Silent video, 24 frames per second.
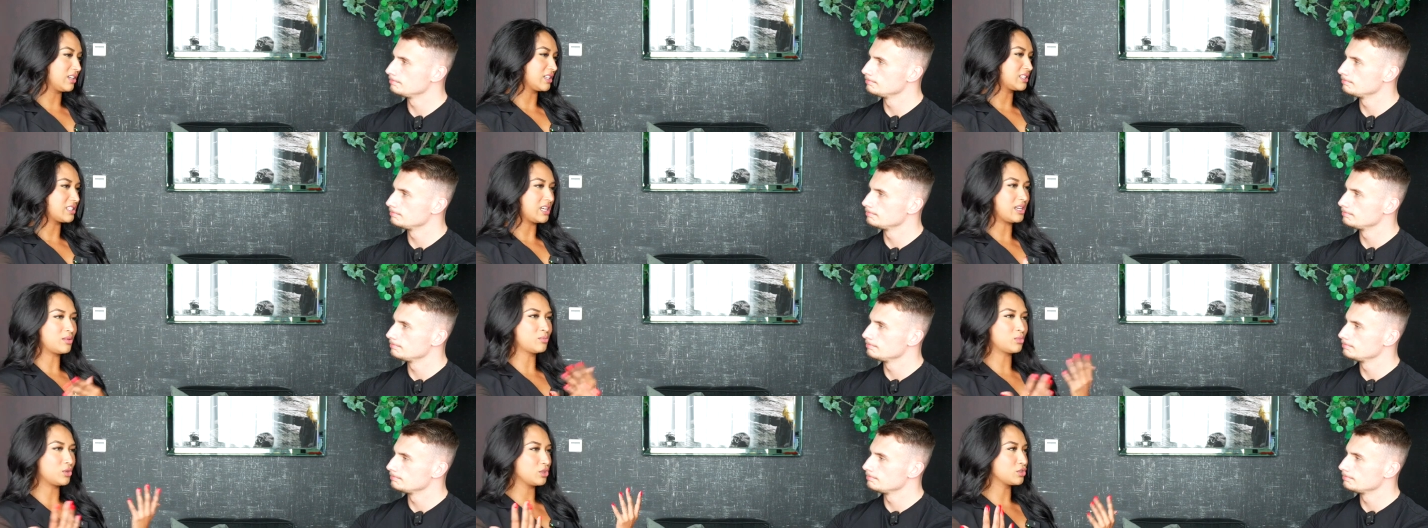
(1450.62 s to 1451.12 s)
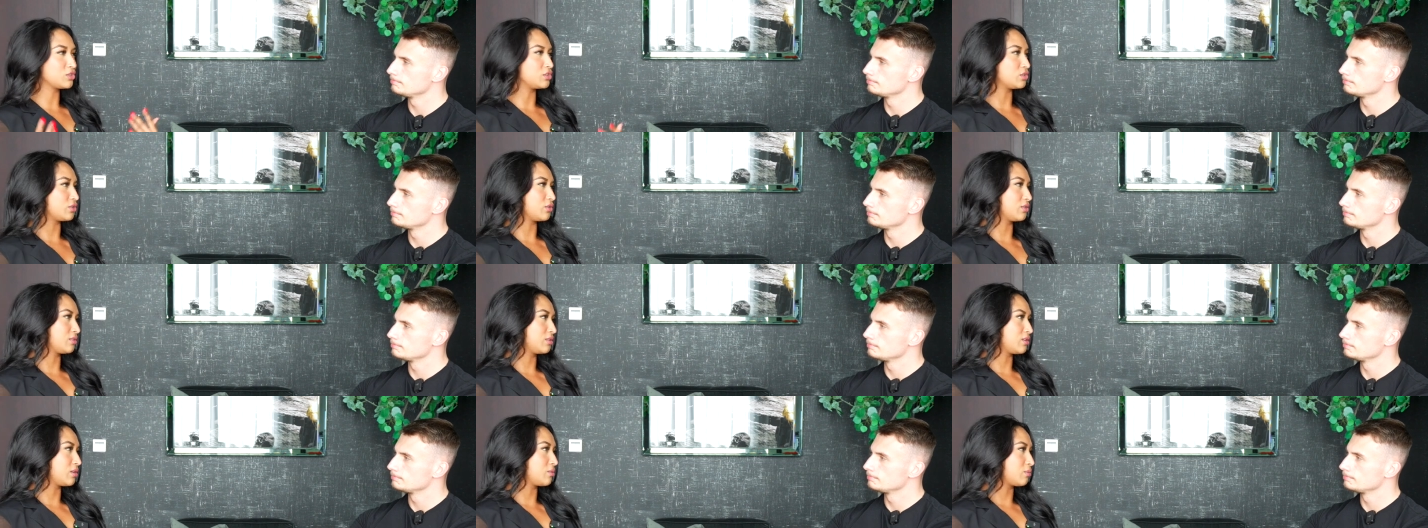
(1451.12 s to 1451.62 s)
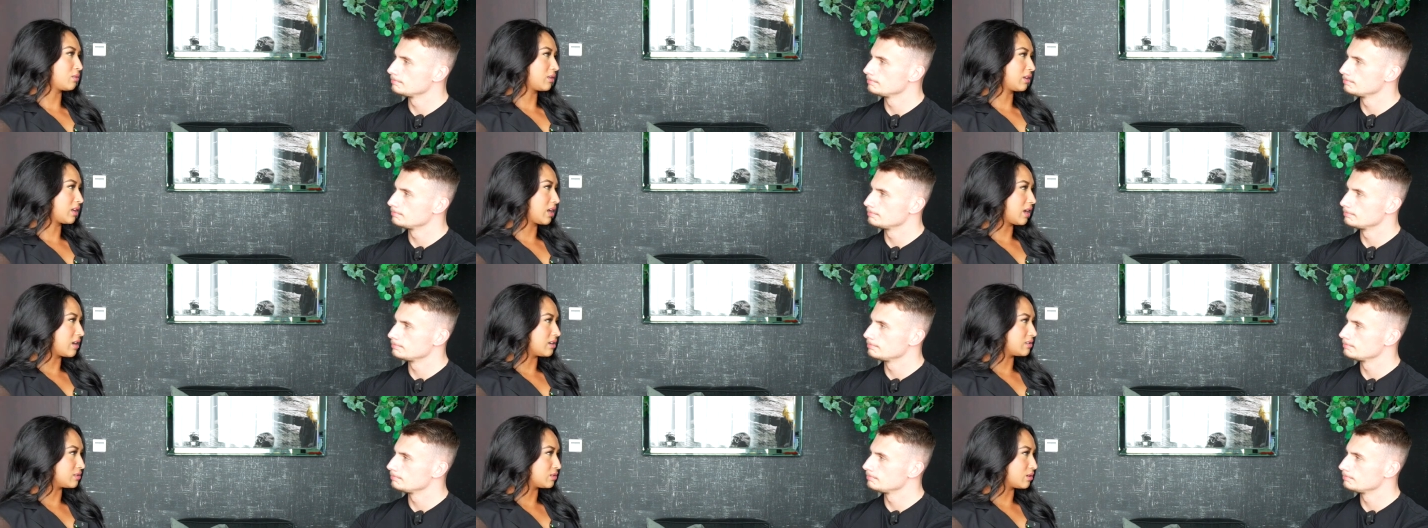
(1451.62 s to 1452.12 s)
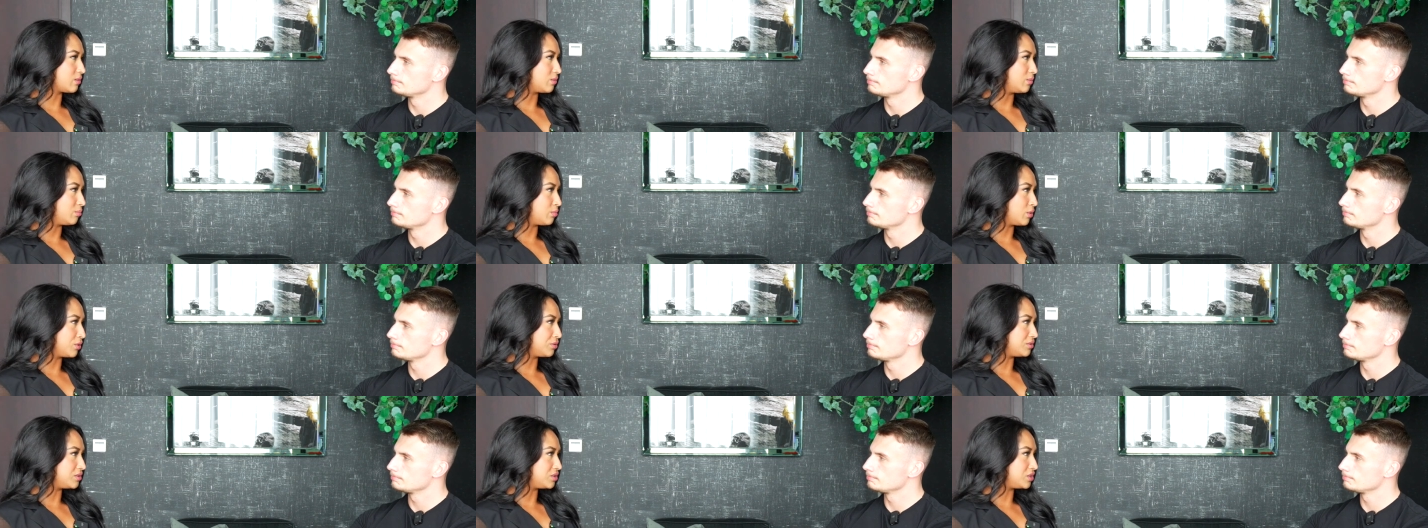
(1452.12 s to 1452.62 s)
Speaker 1: like, 10 watches on, no one cares, no one
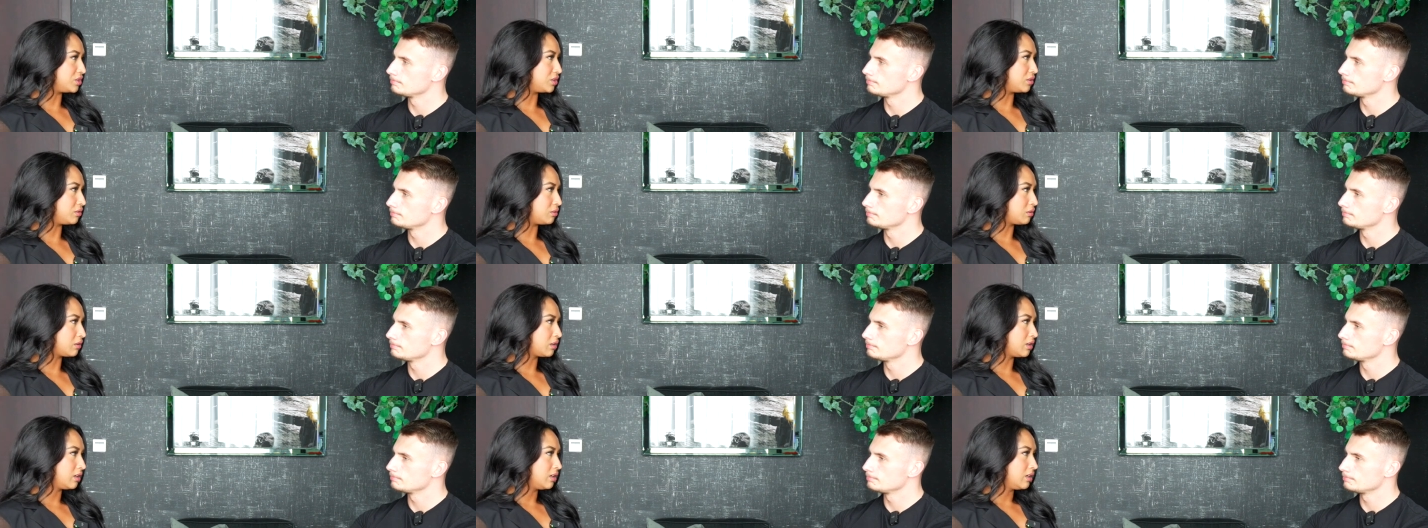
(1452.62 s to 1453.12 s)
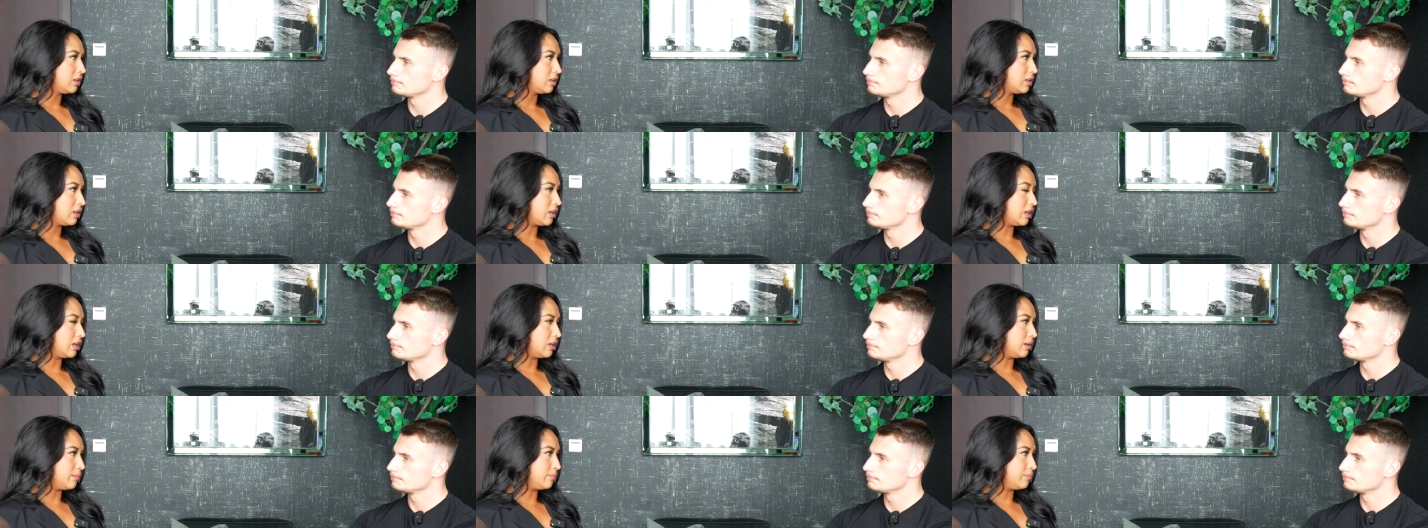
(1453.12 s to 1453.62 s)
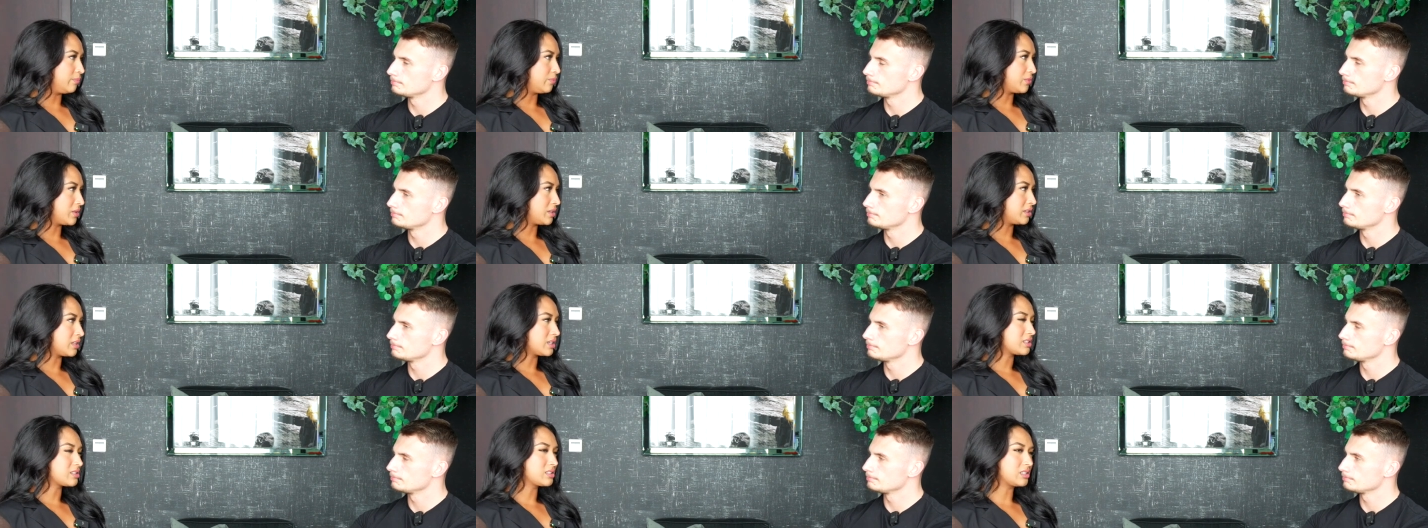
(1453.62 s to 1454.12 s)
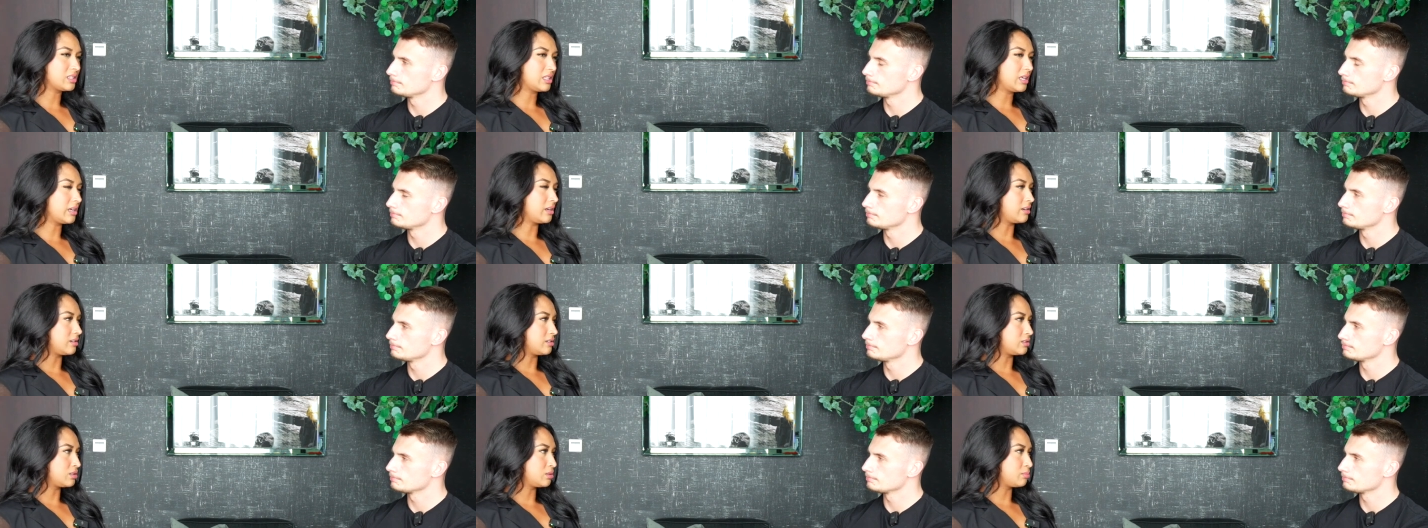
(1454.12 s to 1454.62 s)
bothers you. And that's the
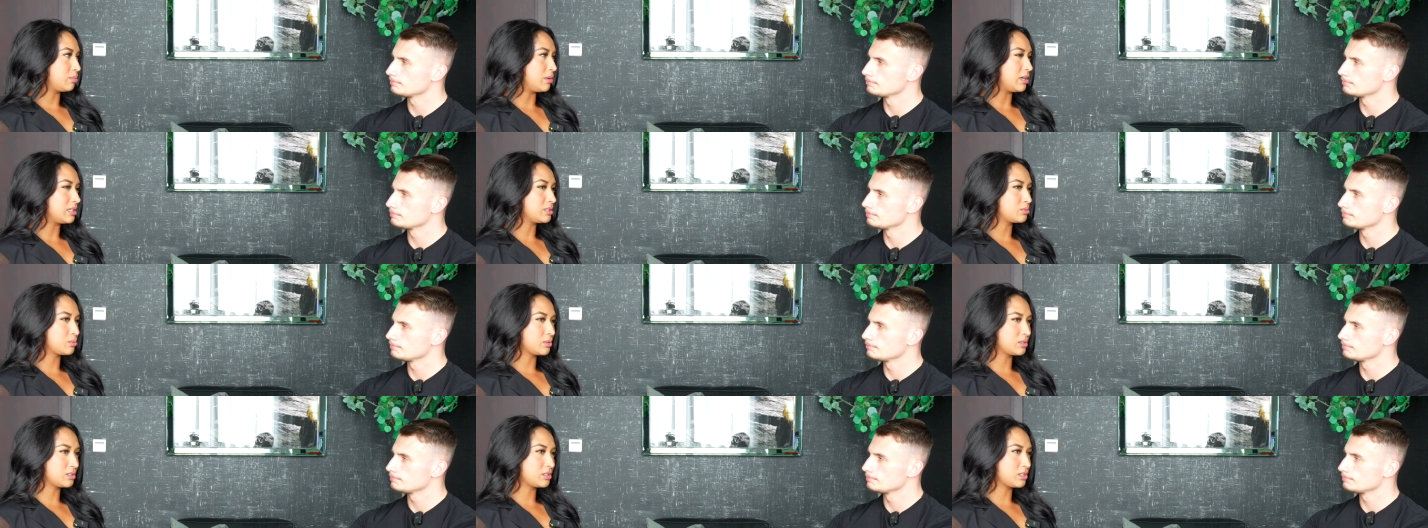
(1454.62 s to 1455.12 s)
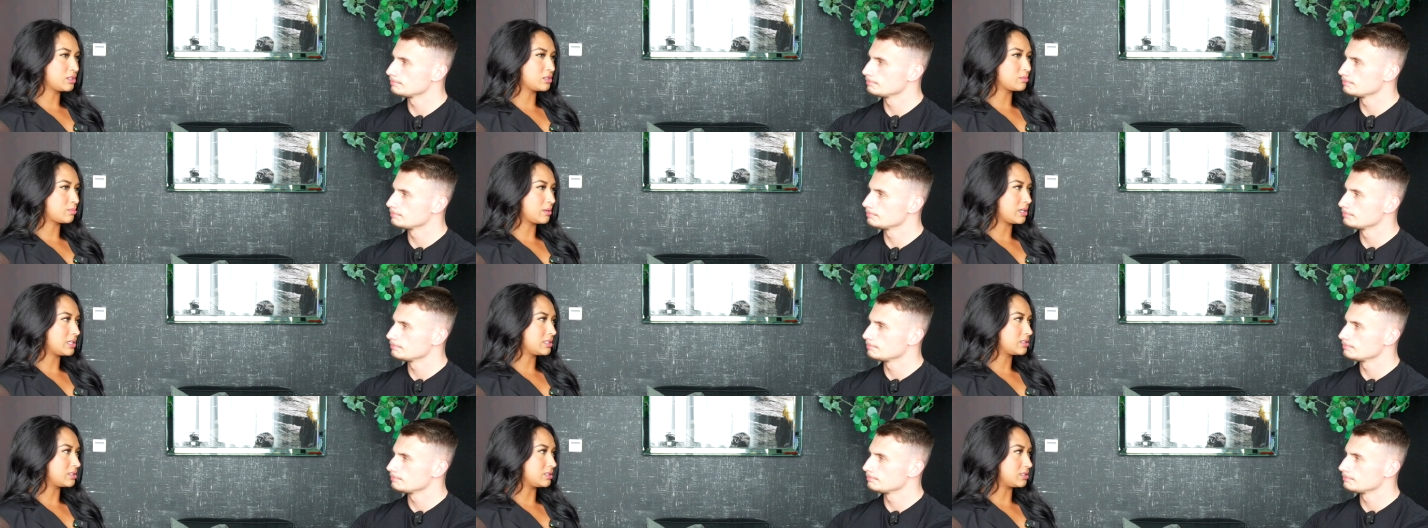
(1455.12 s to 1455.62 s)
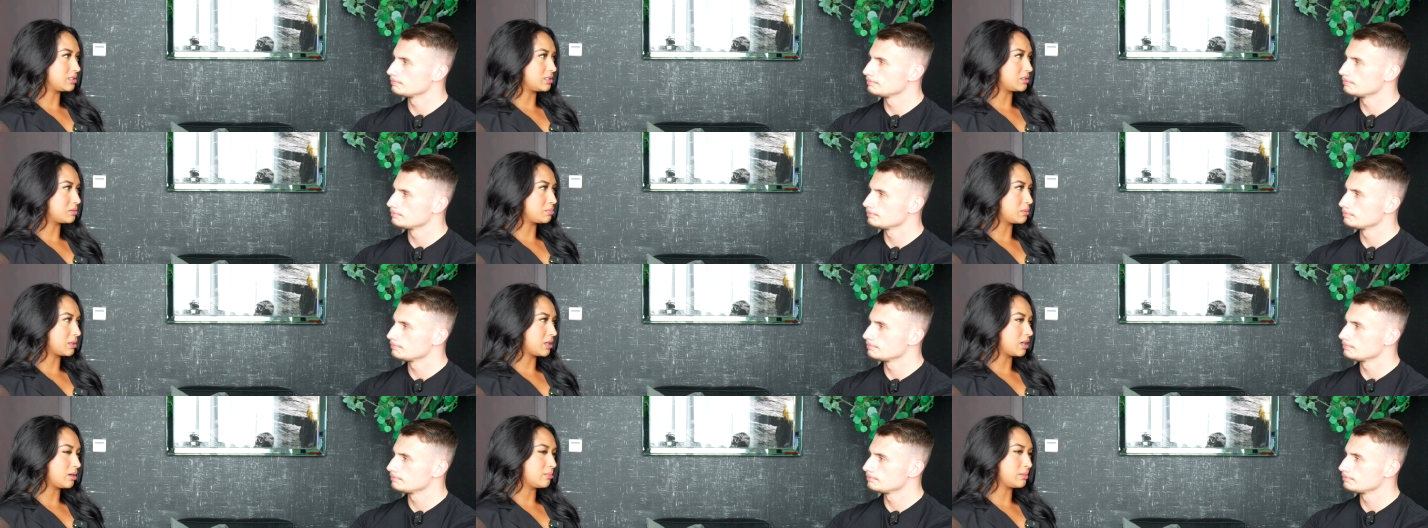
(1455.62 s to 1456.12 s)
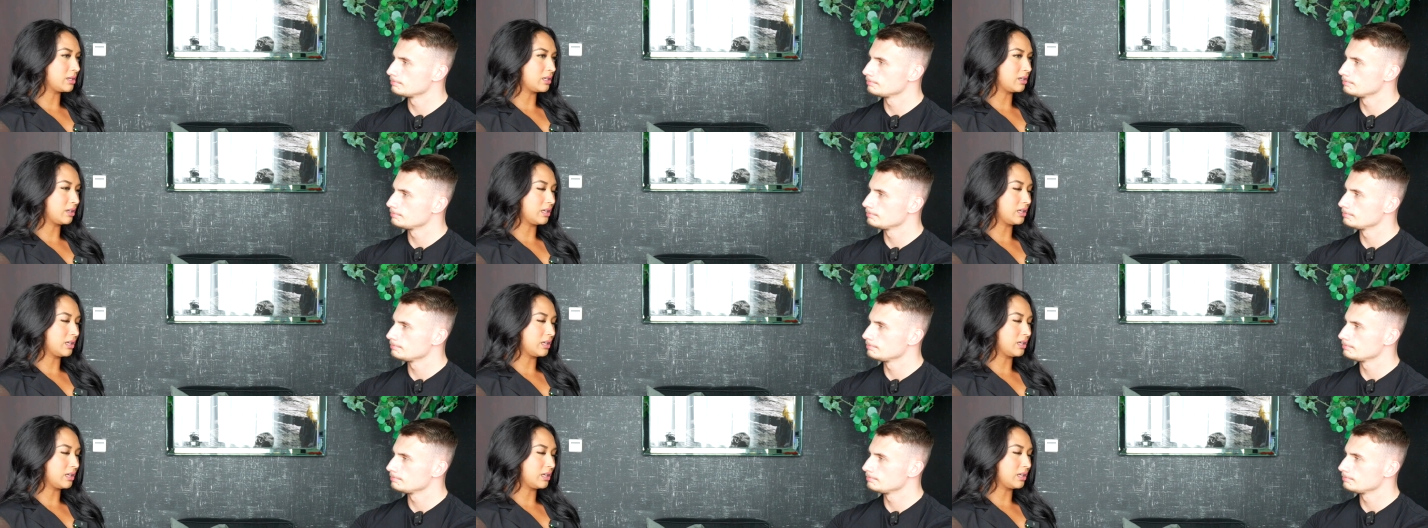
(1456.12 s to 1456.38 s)
thing, Dubai is one of those places, it's becoming